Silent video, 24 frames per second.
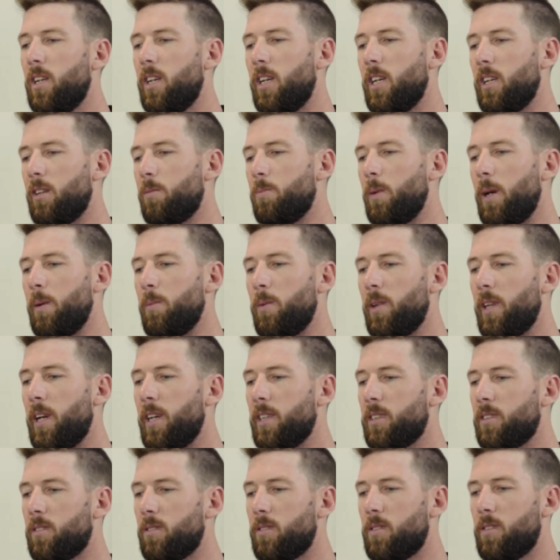He's been with
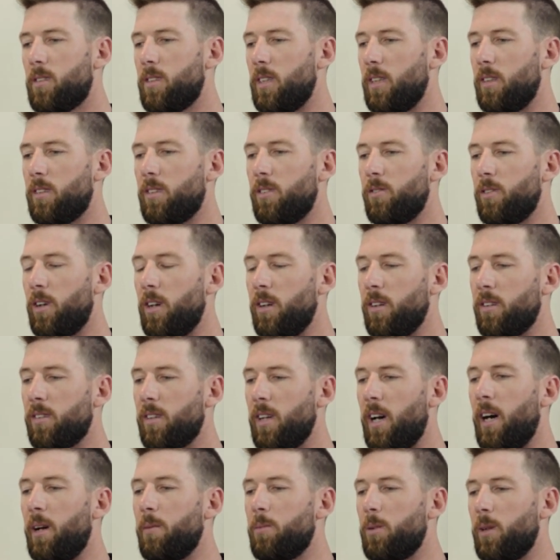us since the very
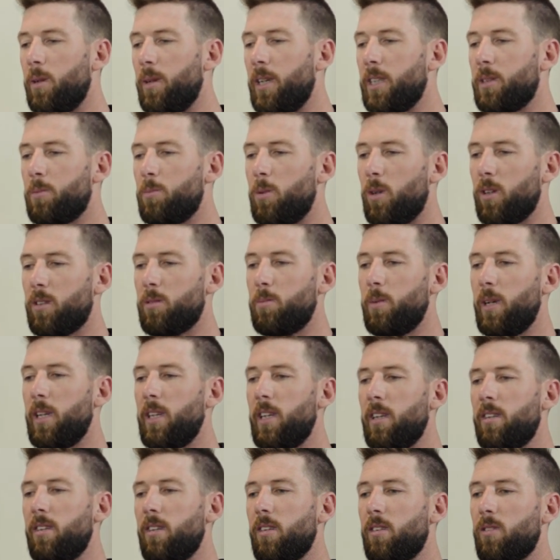start pretty much. Brock's been
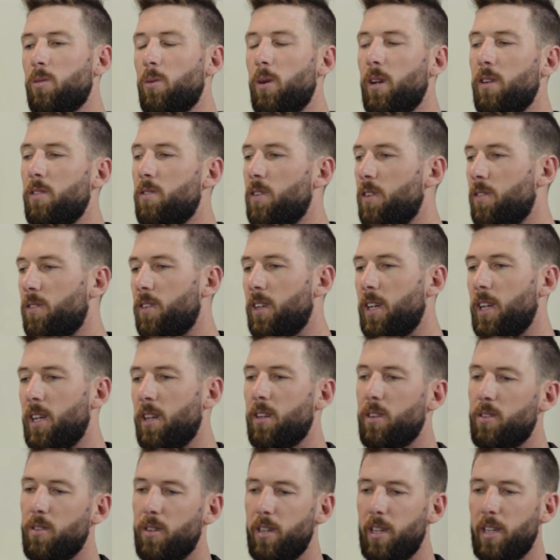there since
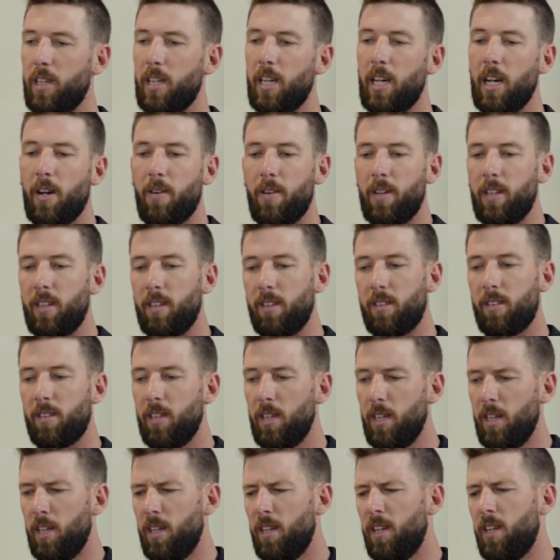2015 through to now, and
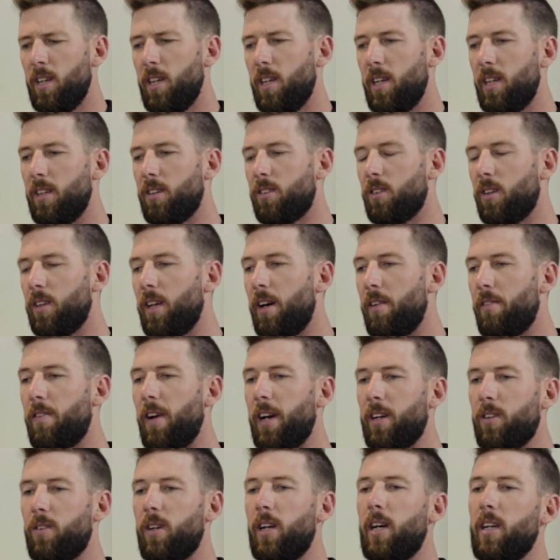he's got that
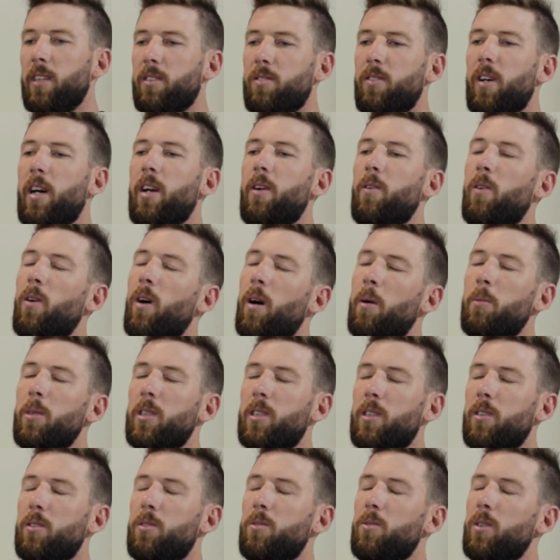factory Husqvarna ride,
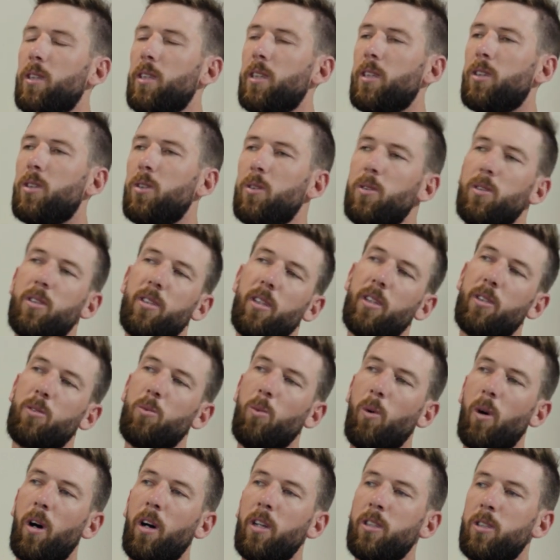which is really cool. So that's
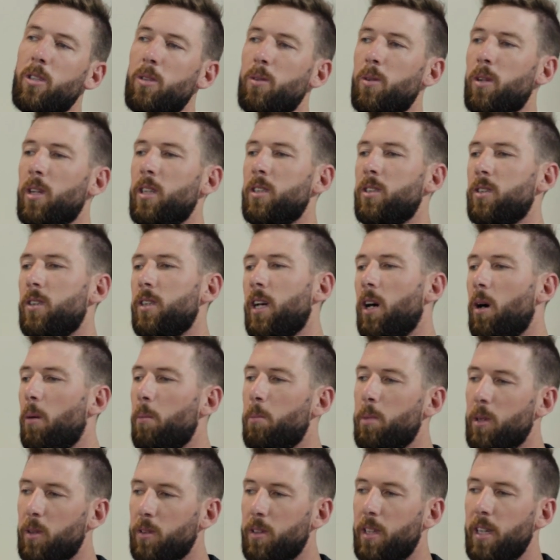why I do what I do, to
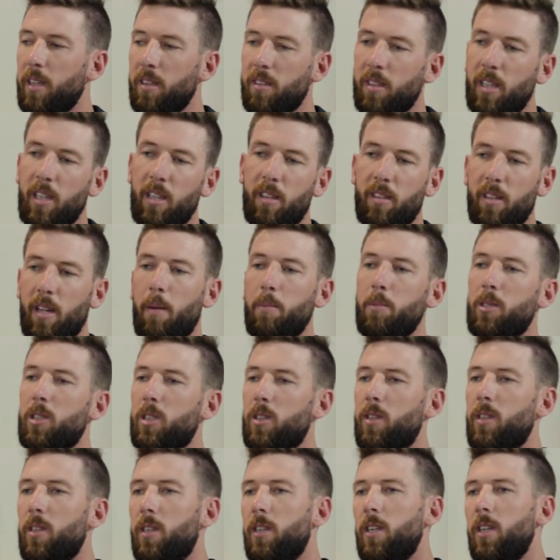help build these kids up
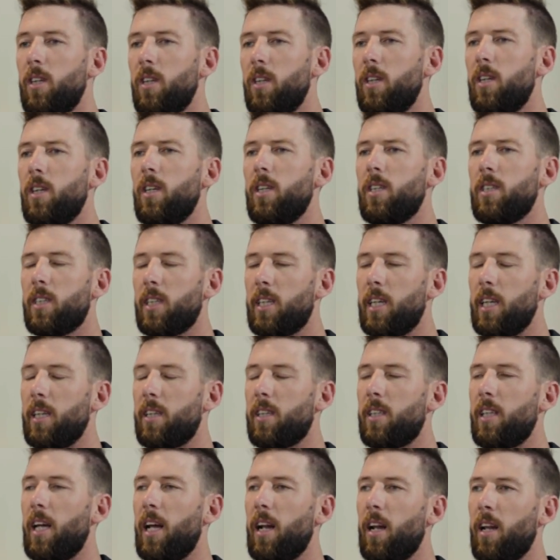to get
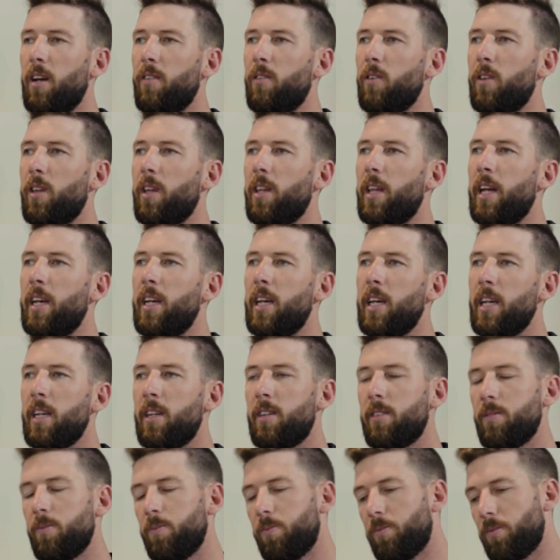to that level that they need,